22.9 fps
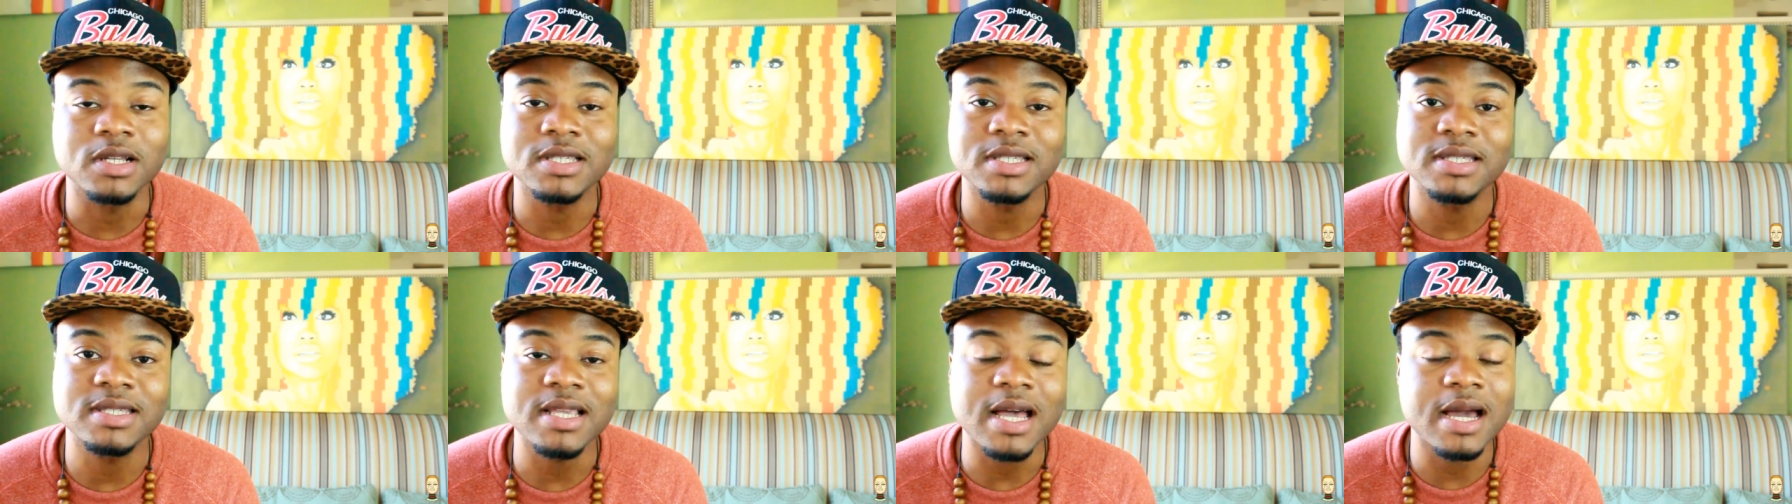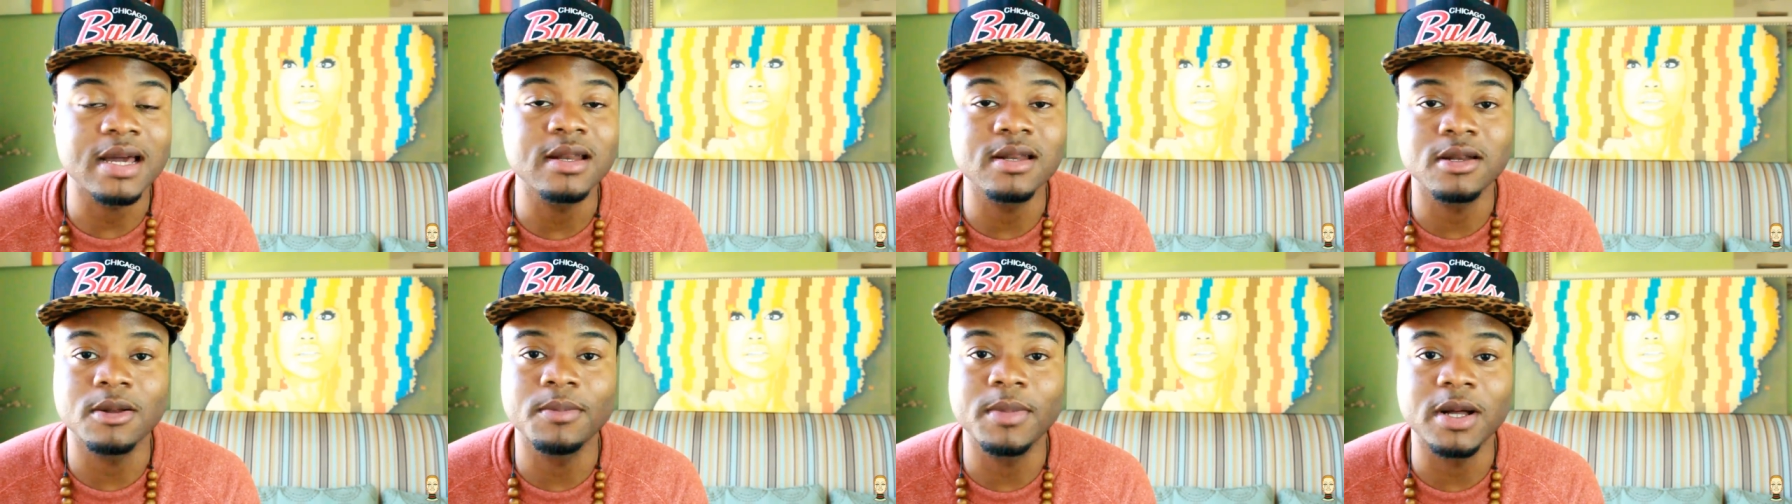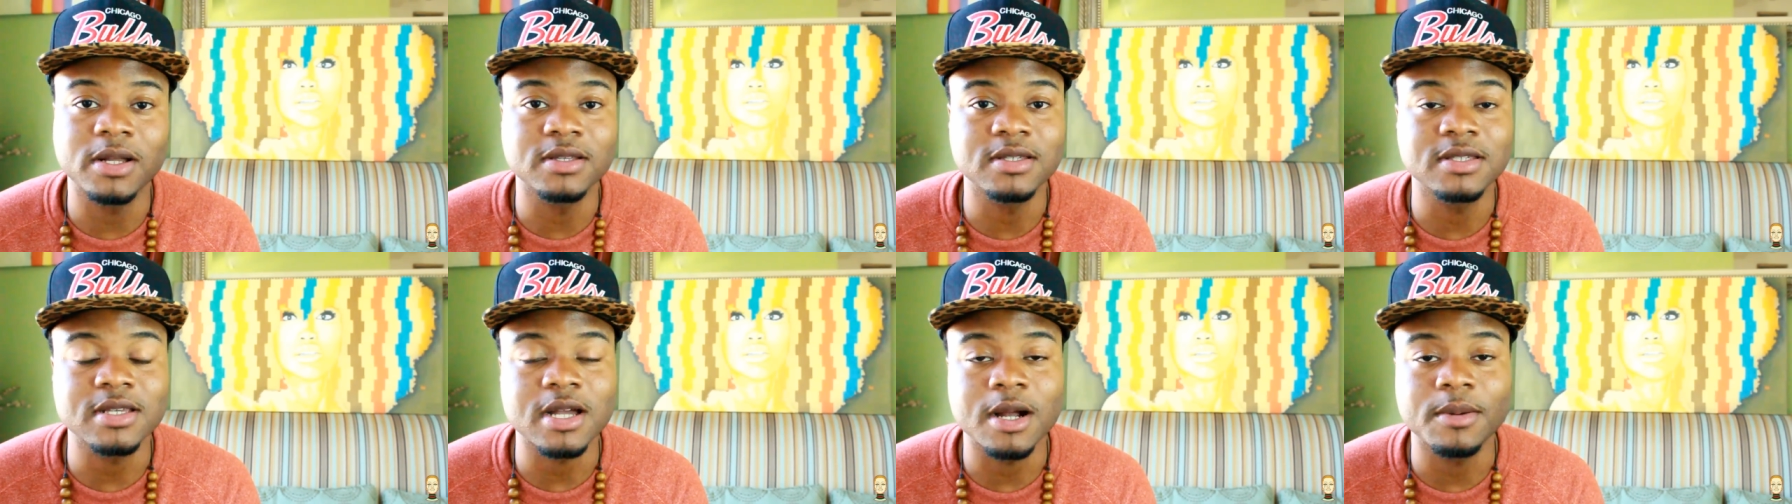excited
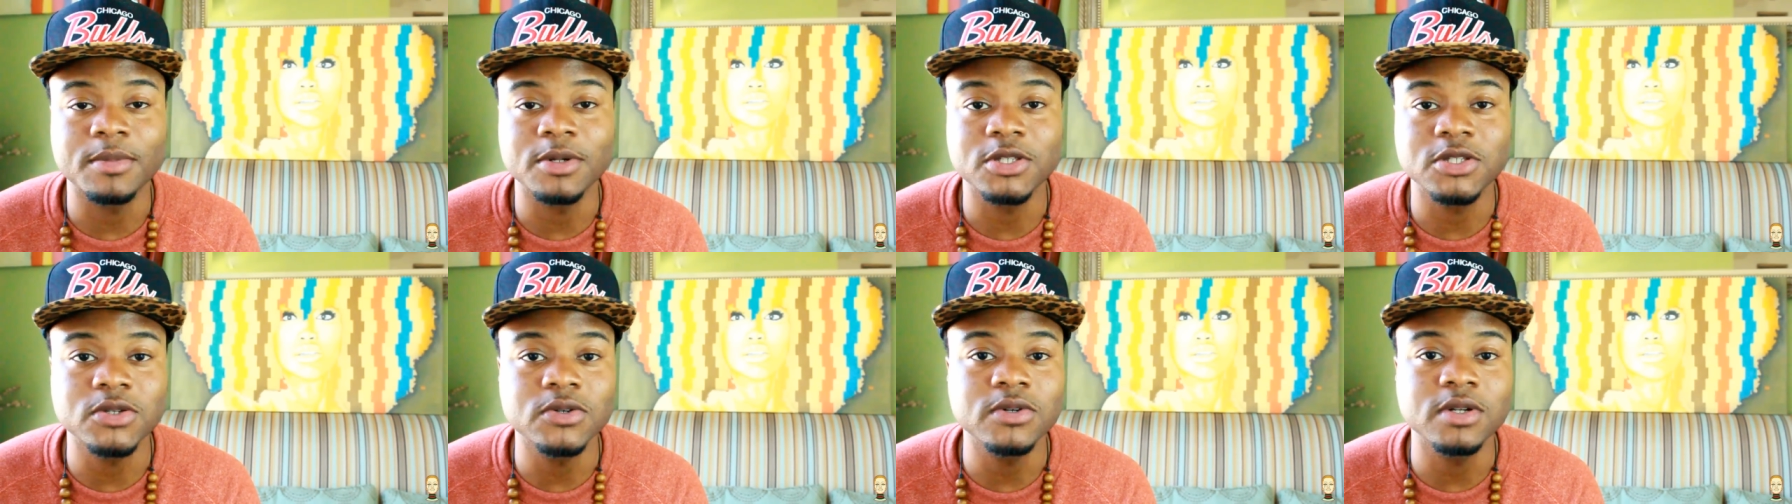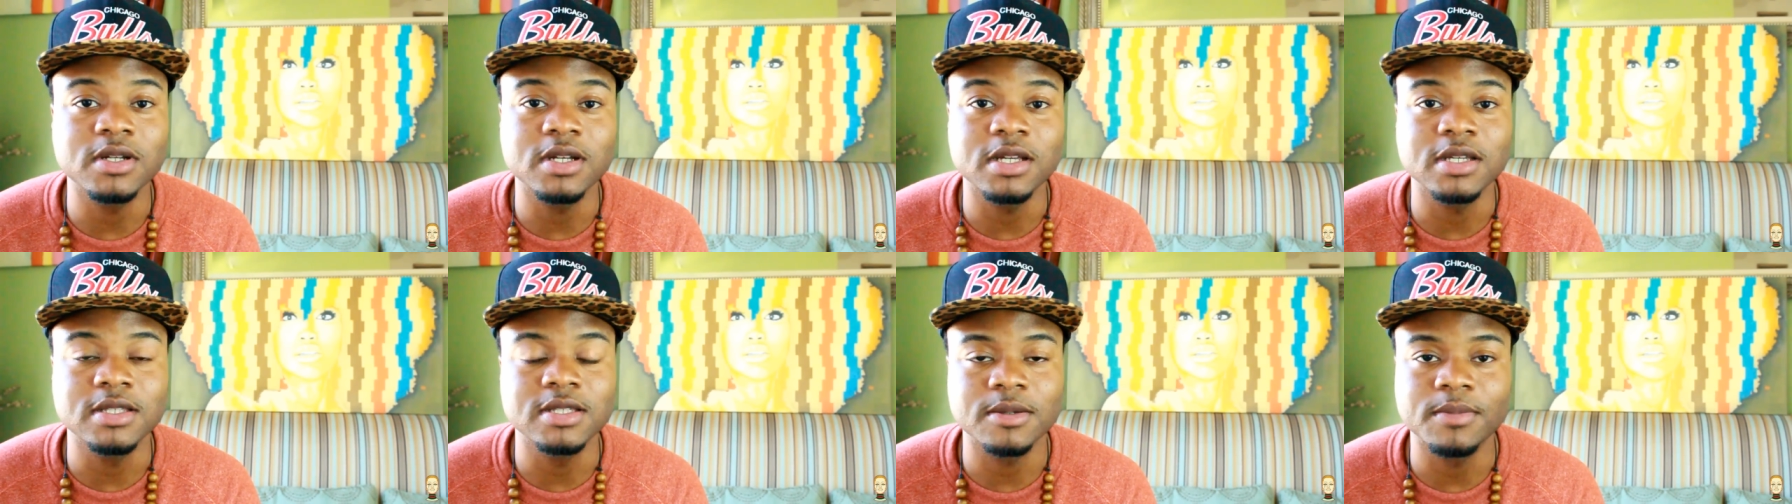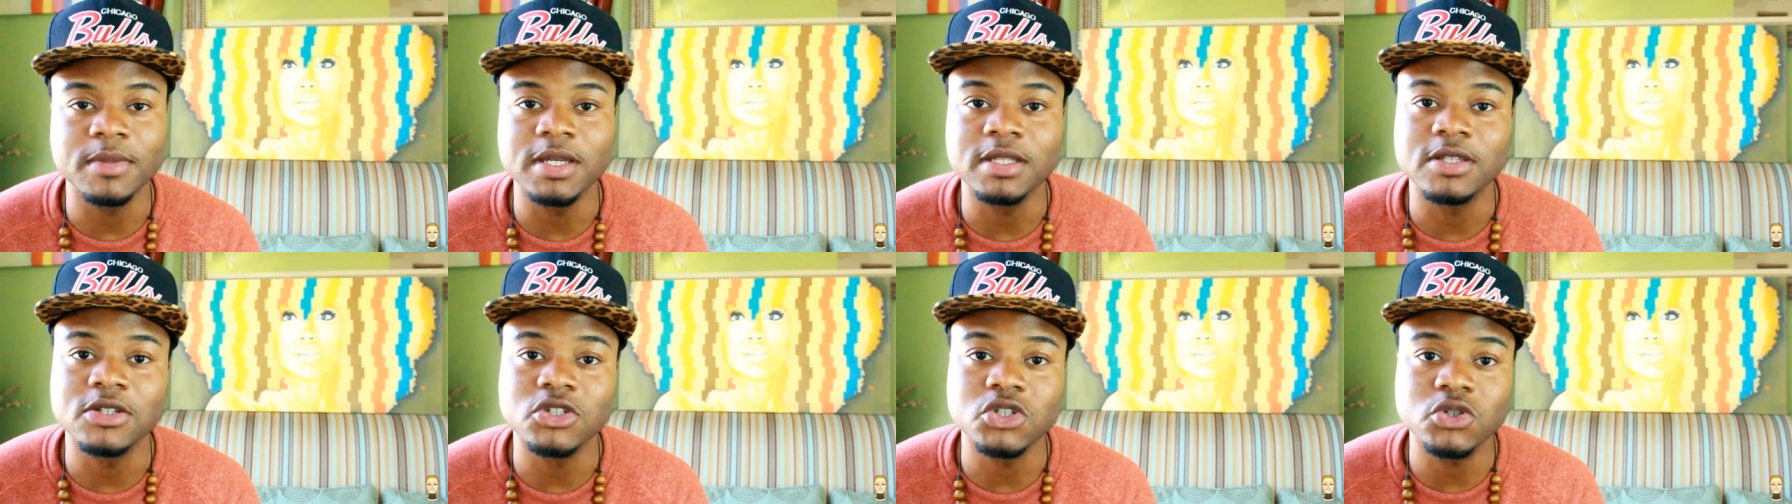about this opportunity to
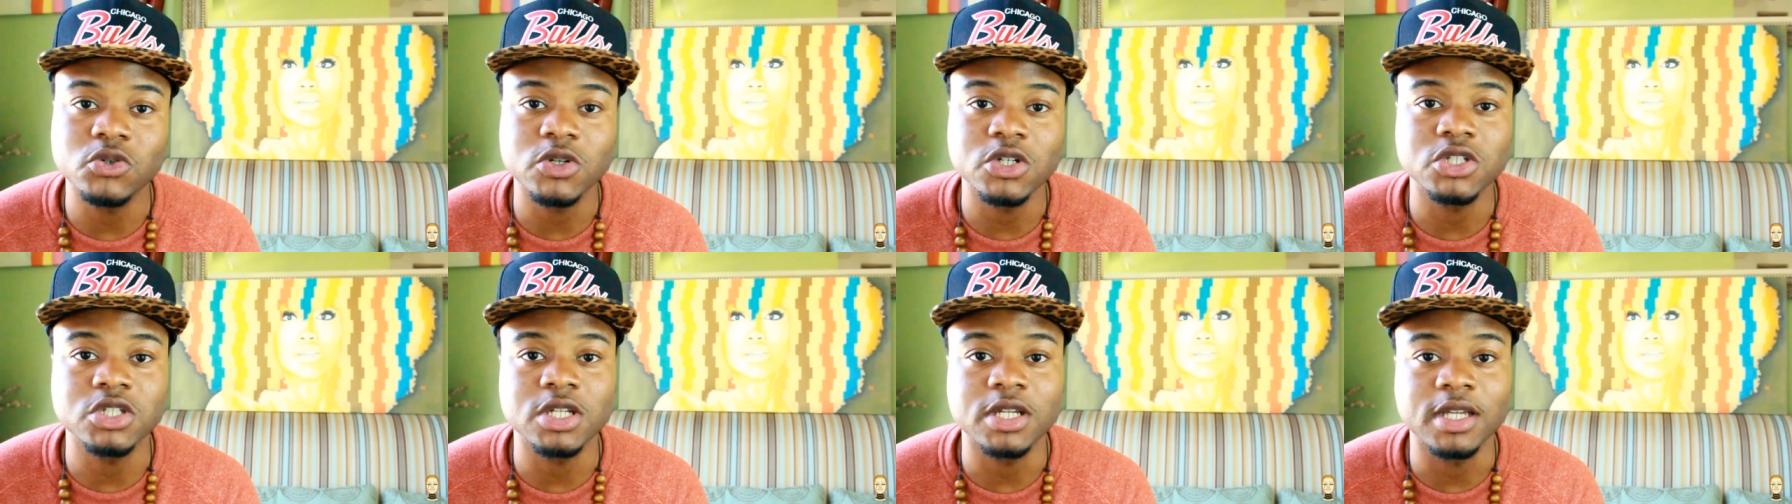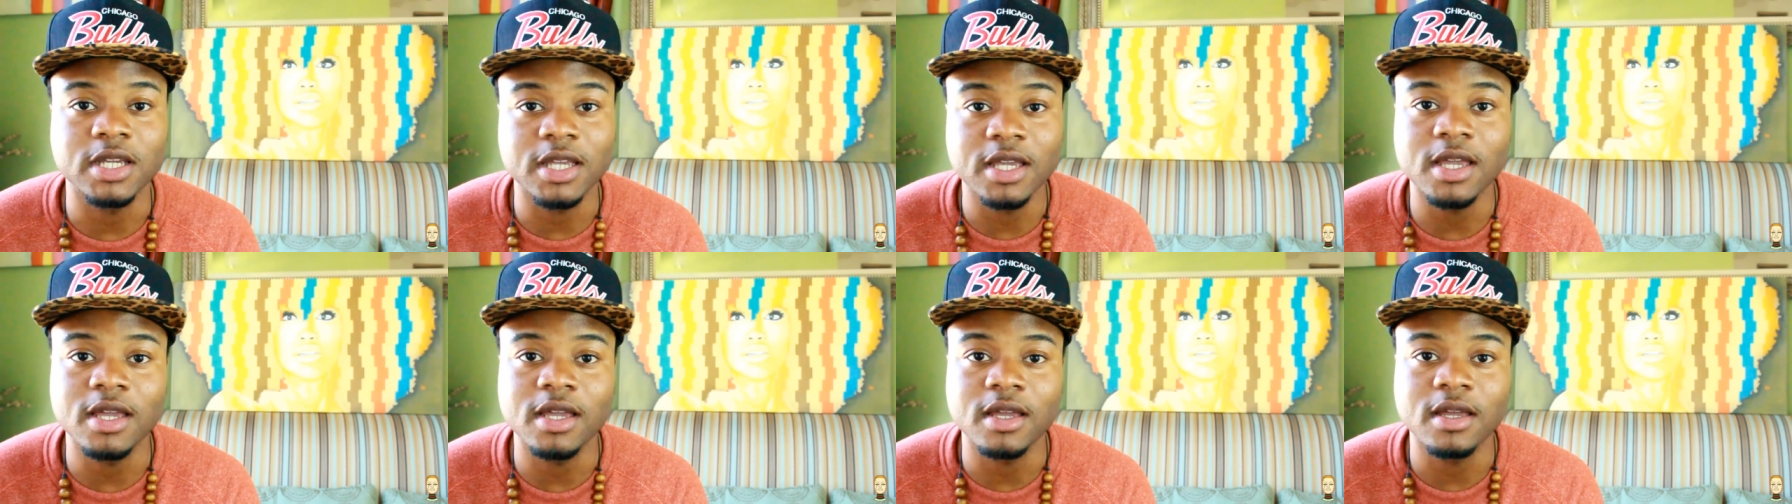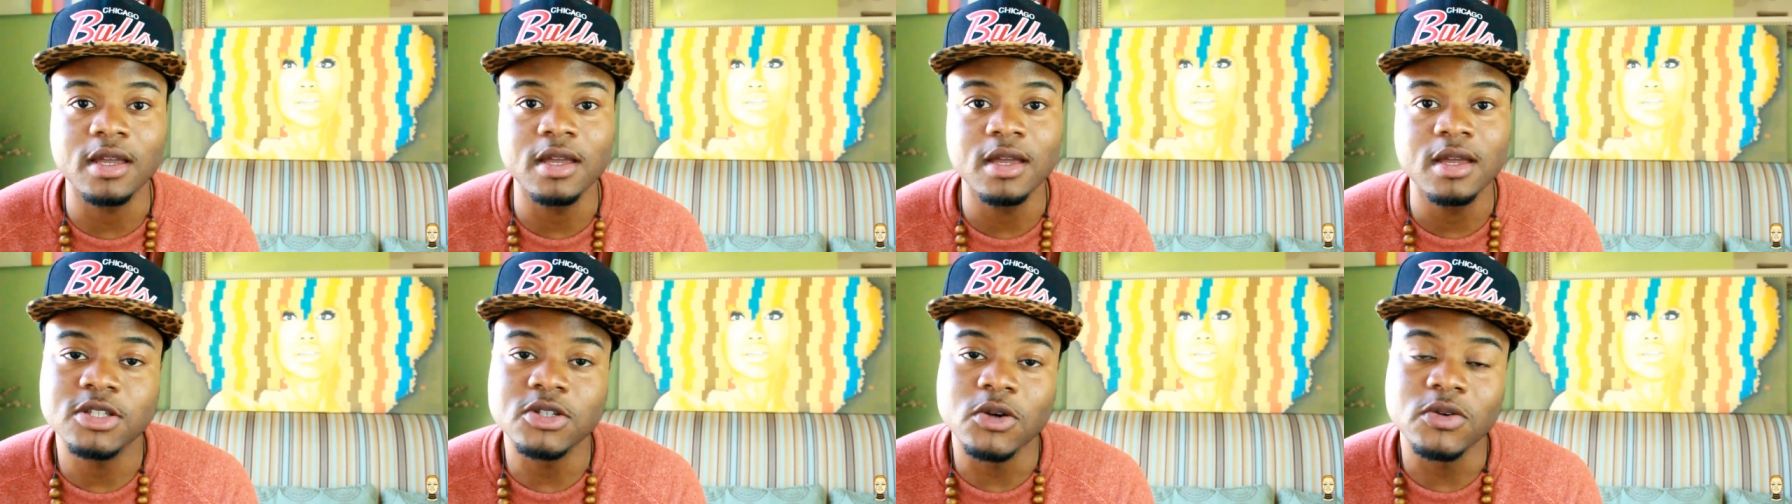meet this Christian king.
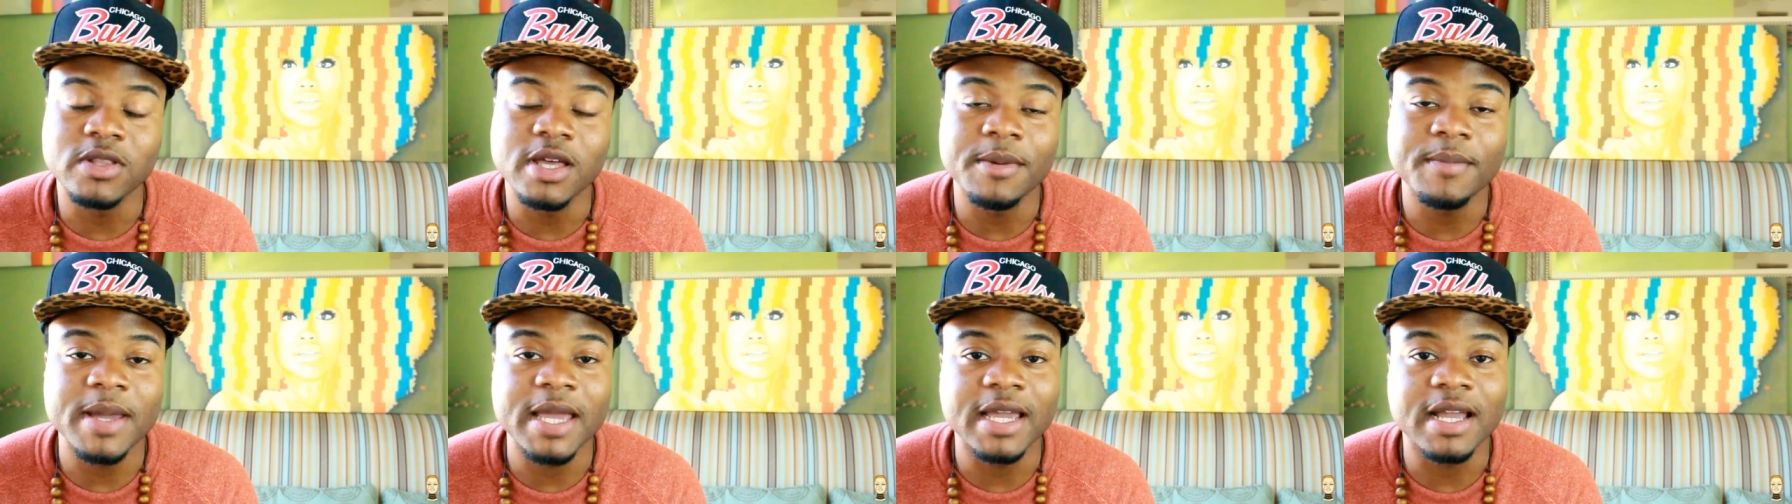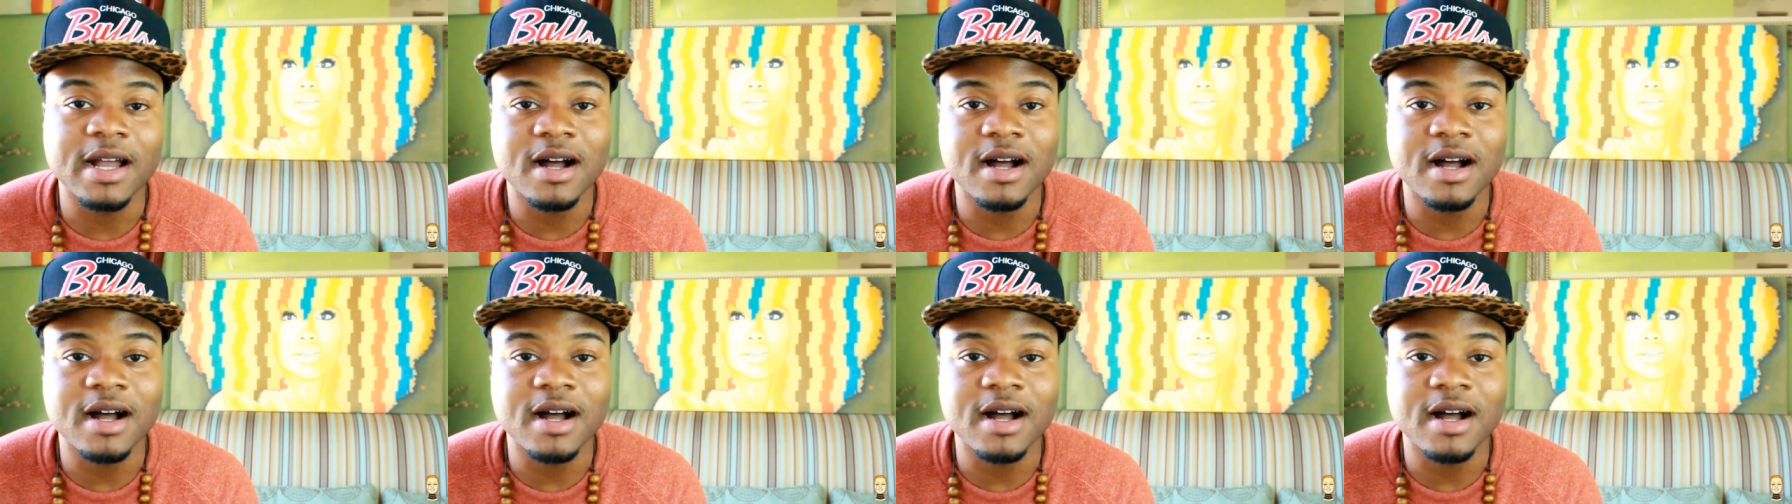So they made